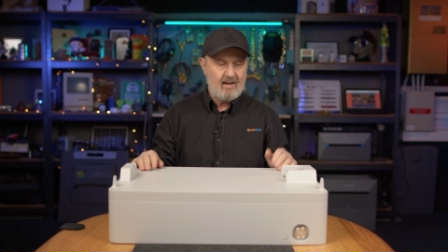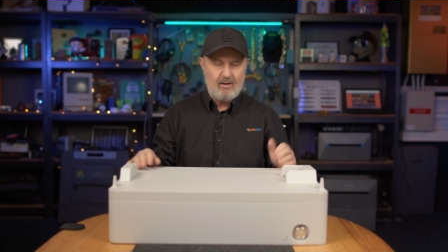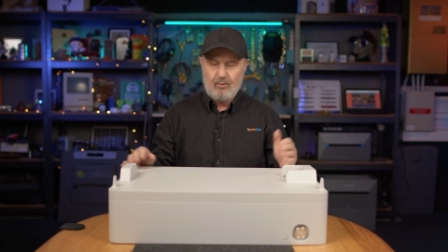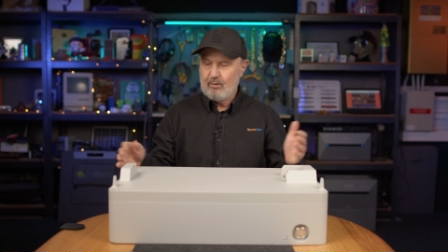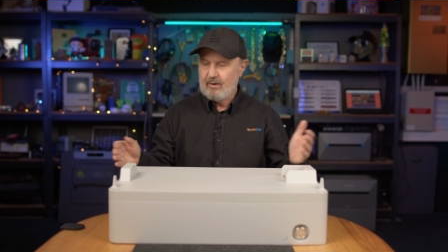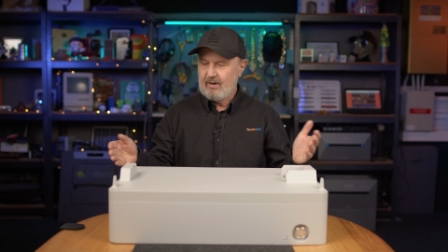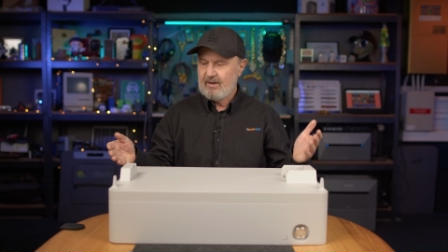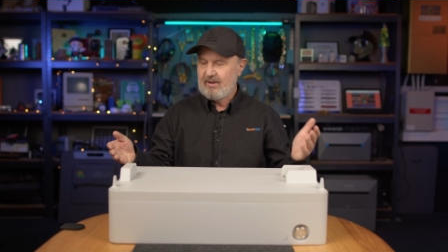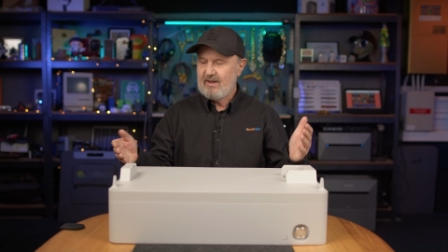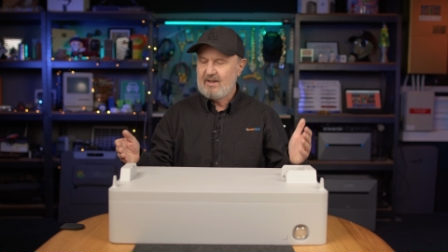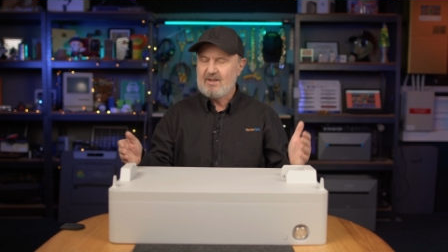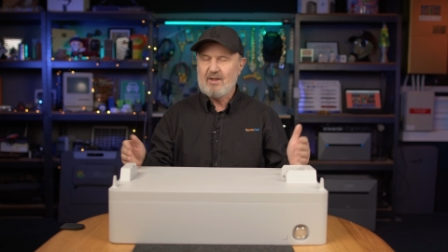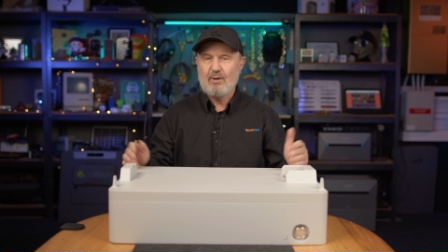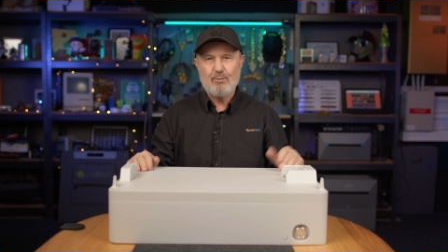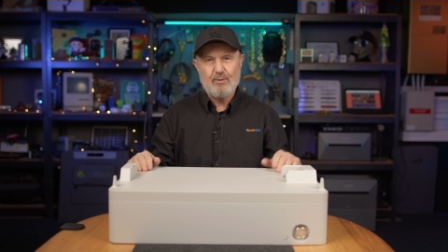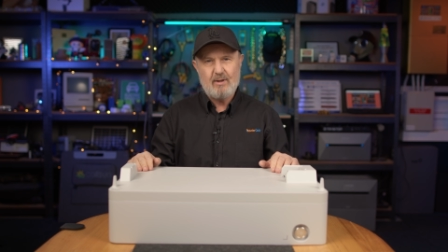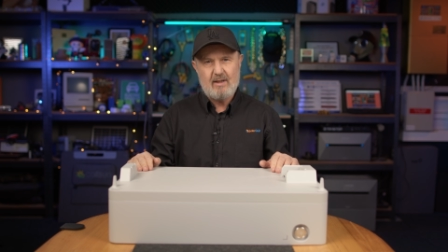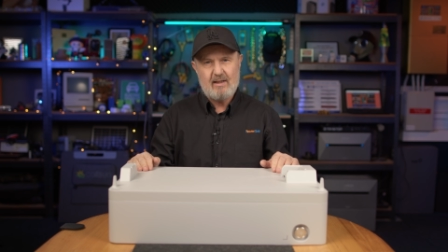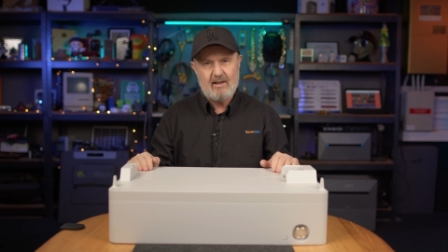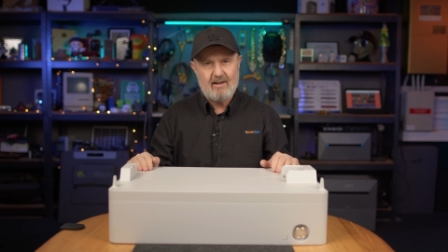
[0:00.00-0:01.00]
One of the things I
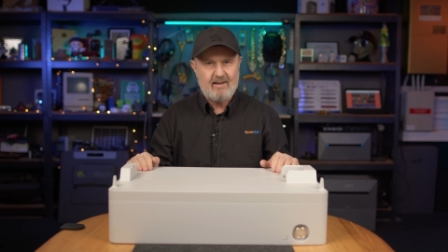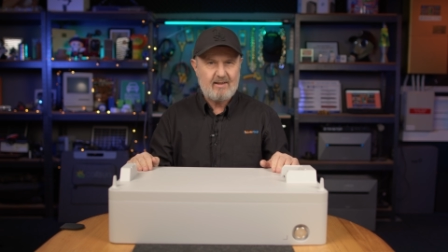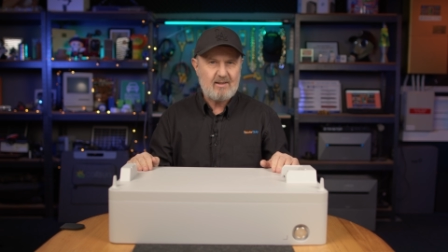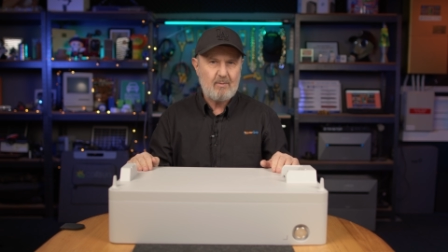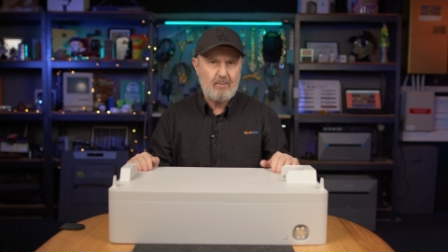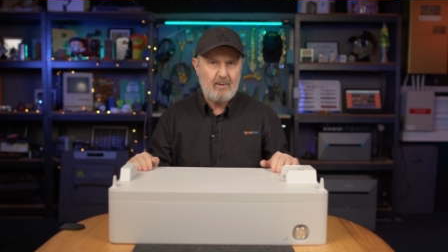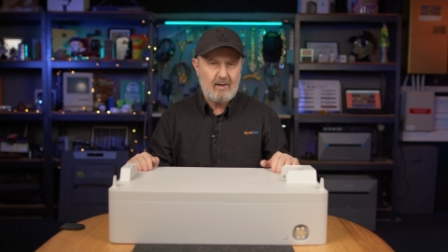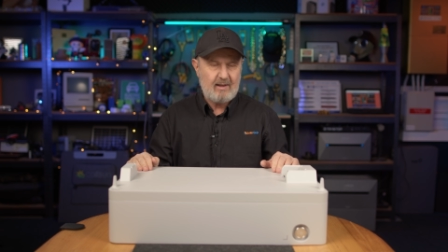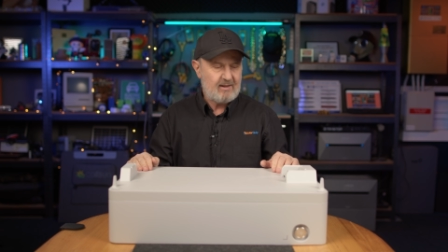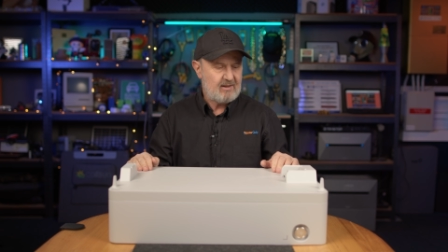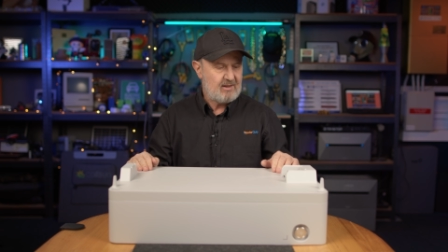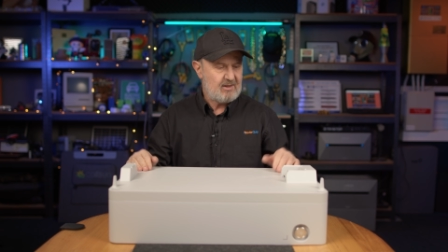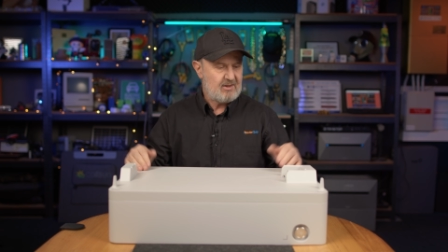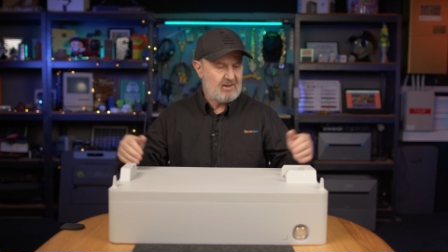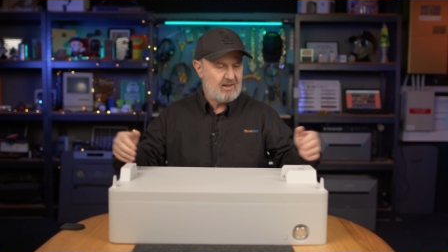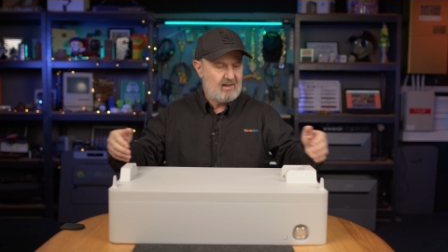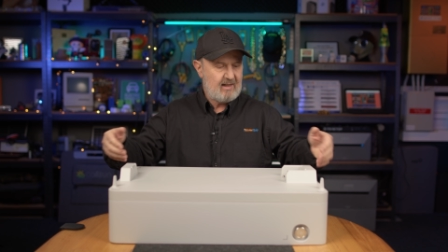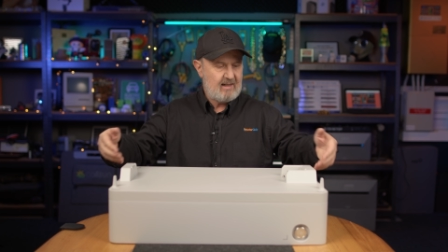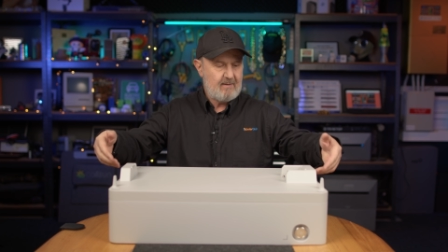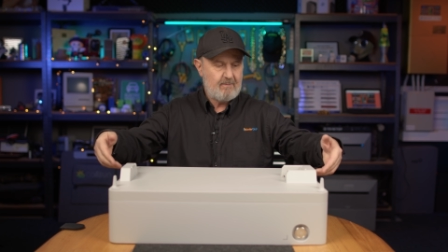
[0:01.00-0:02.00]
really liked about the
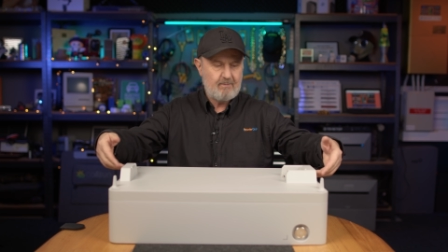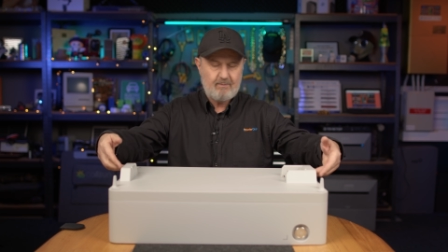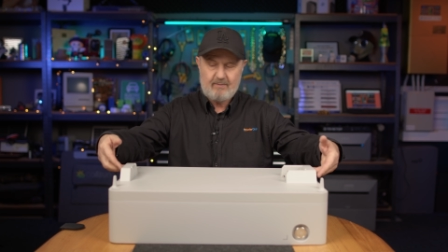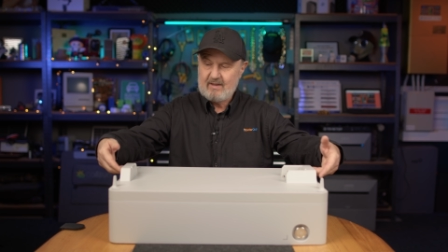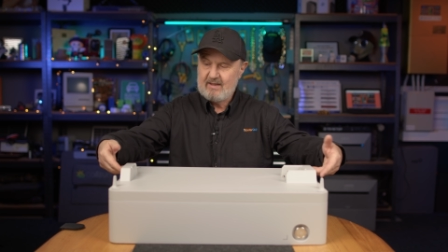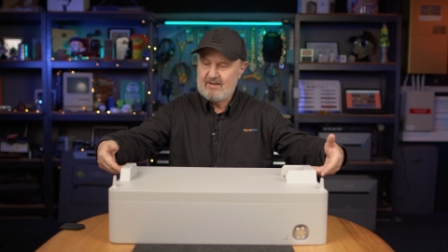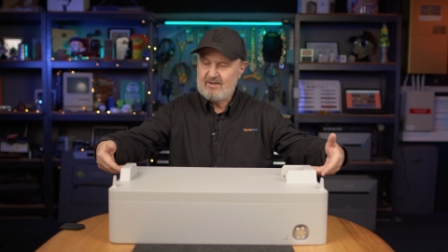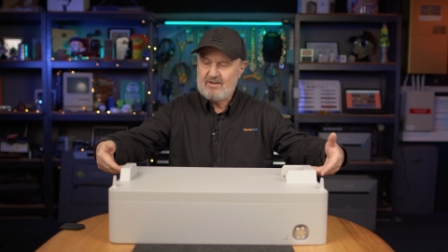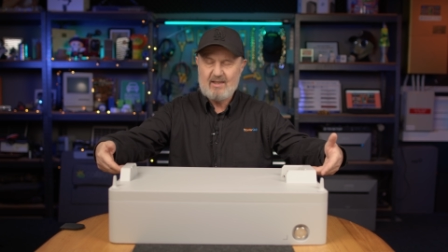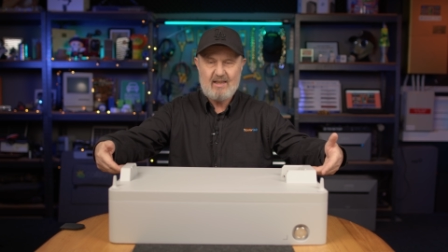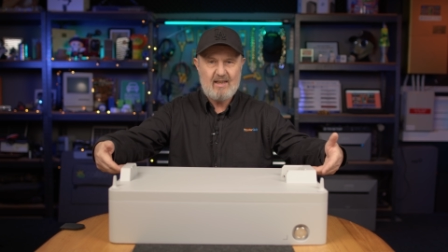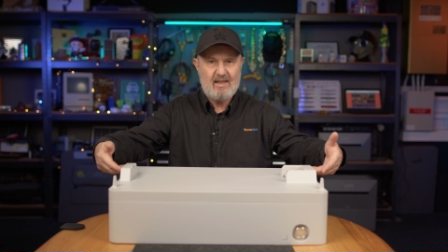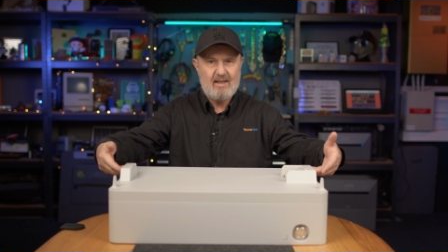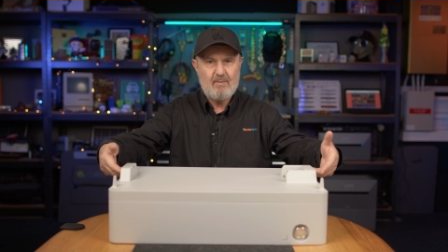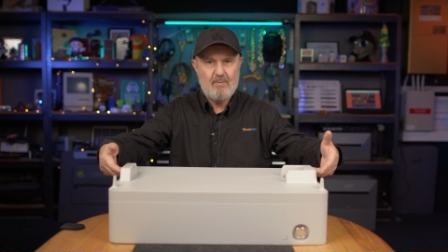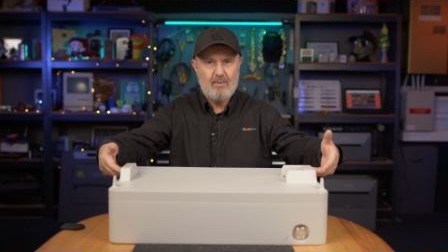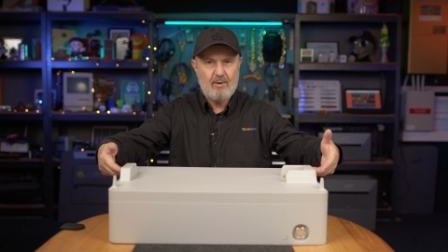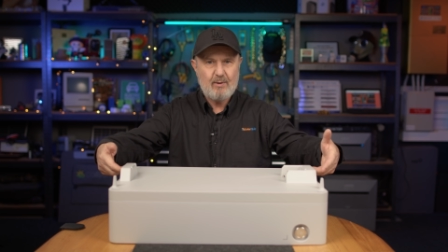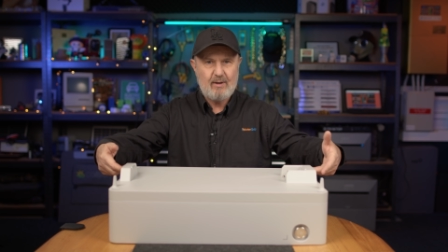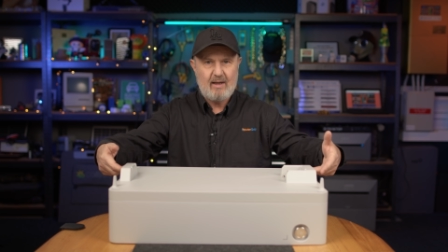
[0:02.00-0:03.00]
design is the
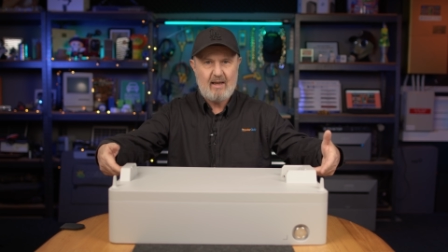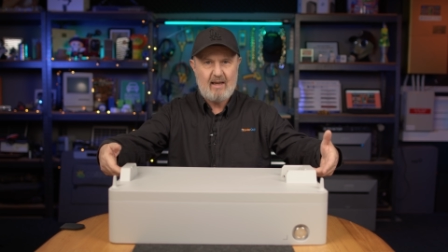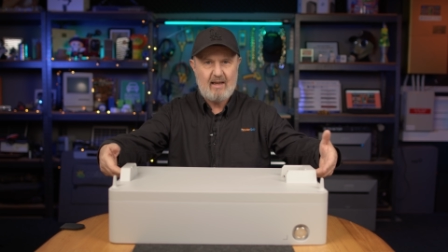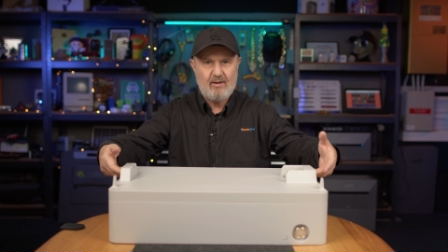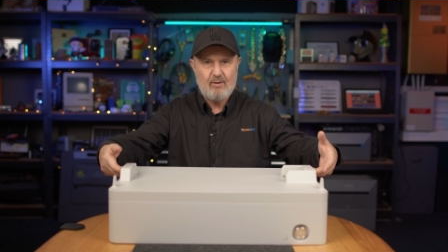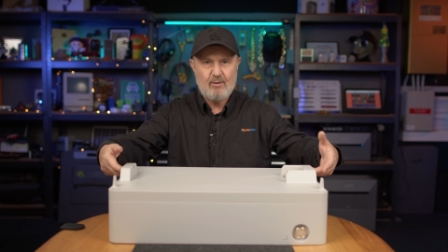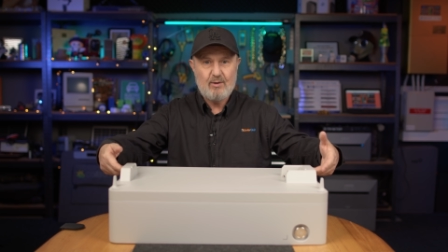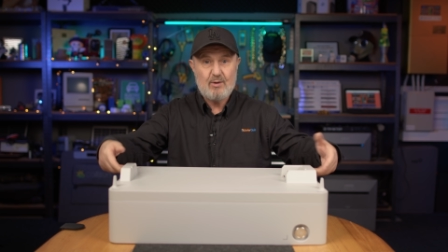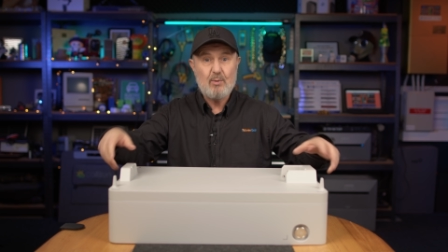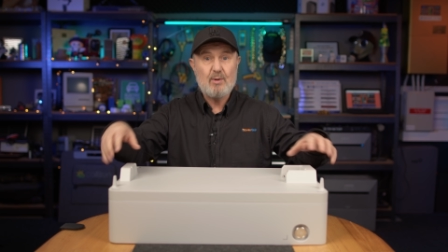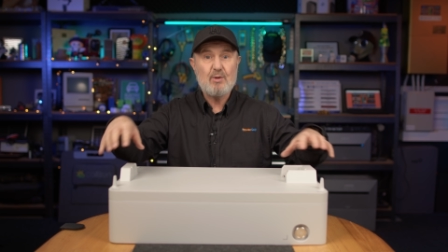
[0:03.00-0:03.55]
inbuilt handles,